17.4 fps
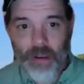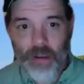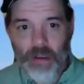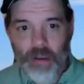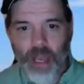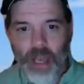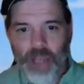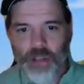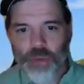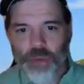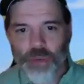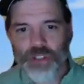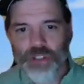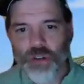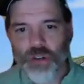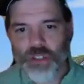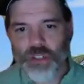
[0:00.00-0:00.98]
And you would
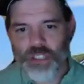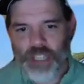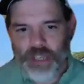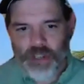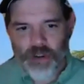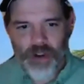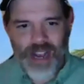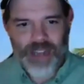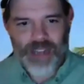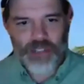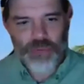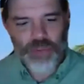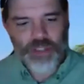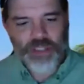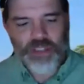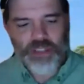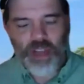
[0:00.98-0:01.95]
start to interact
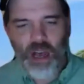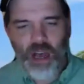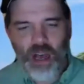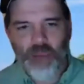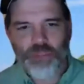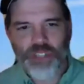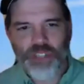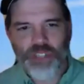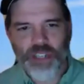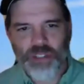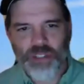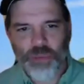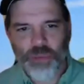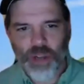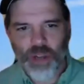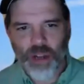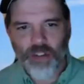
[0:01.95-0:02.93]
with these objects
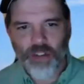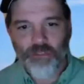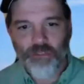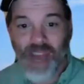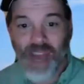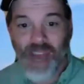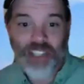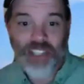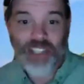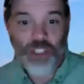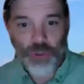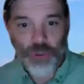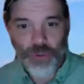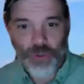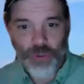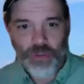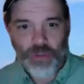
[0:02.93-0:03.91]
that were kind of
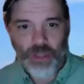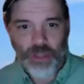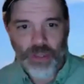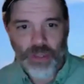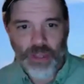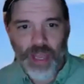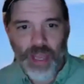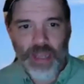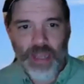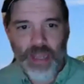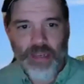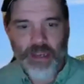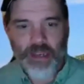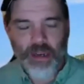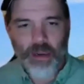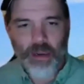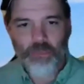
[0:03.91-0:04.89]
magical. And they
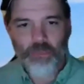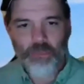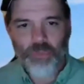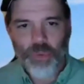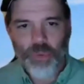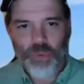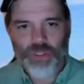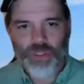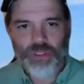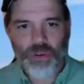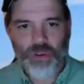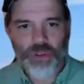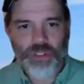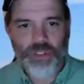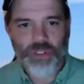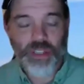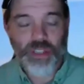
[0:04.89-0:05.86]
had what's
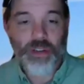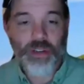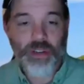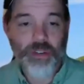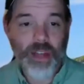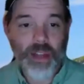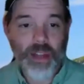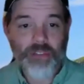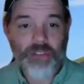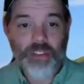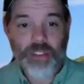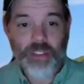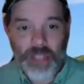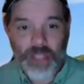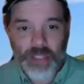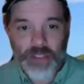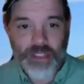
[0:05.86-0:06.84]
known as the Internet of
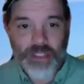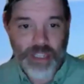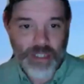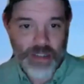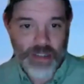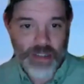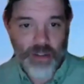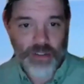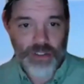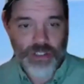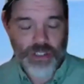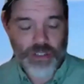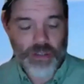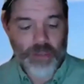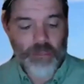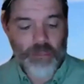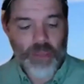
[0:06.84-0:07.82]
Things technology
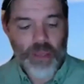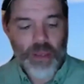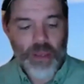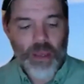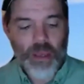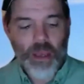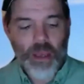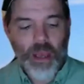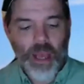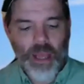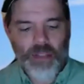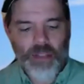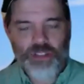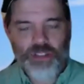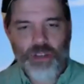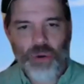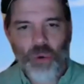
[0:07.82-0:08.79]
in them.
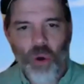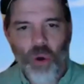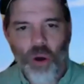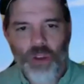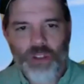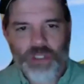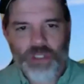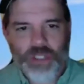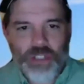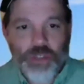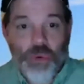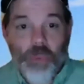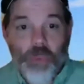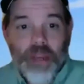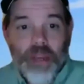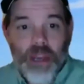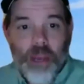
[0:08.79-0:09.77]
And so all of a sudden you
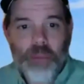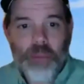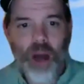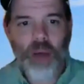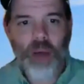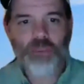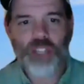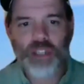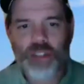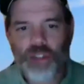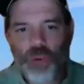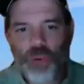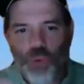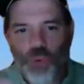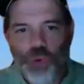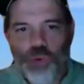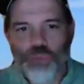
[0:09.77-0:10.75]
would pick up an object and the
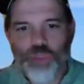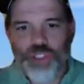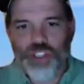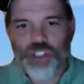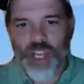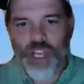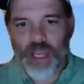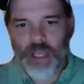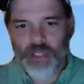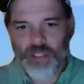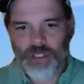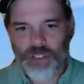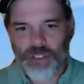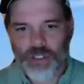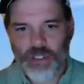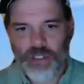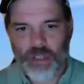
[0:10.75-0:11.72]
room would
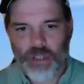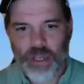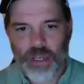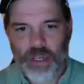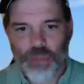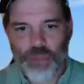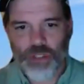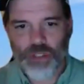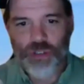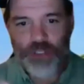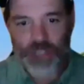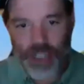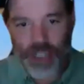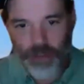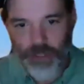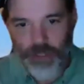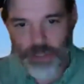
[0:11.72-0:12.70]
change, and it would start
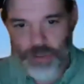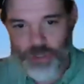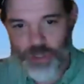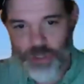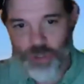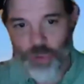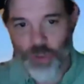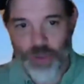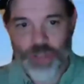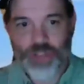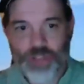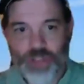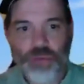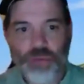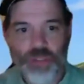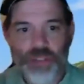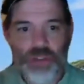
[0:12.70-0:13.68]
telling you stories,
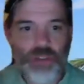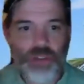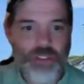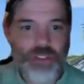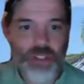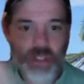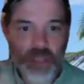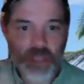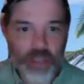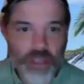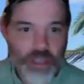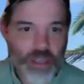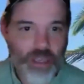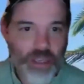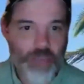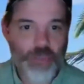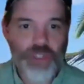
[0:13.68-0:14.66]
and you would start seeing
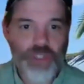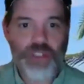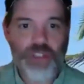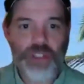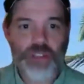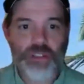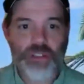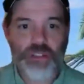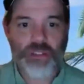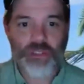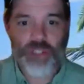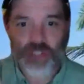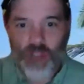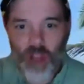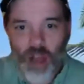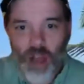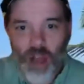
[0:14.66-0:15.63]
images of
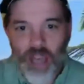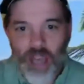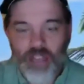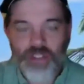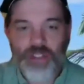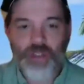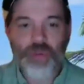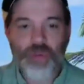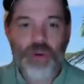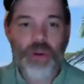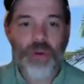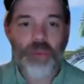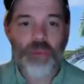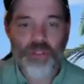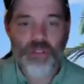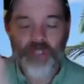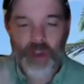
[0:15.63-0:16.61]
slides, and you would hear
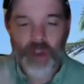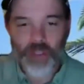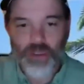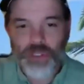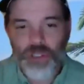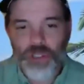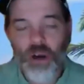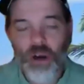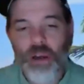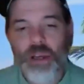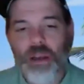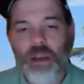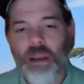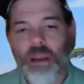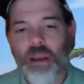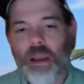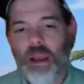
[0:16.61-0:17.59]
my father
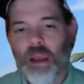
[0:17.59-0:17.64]
talking.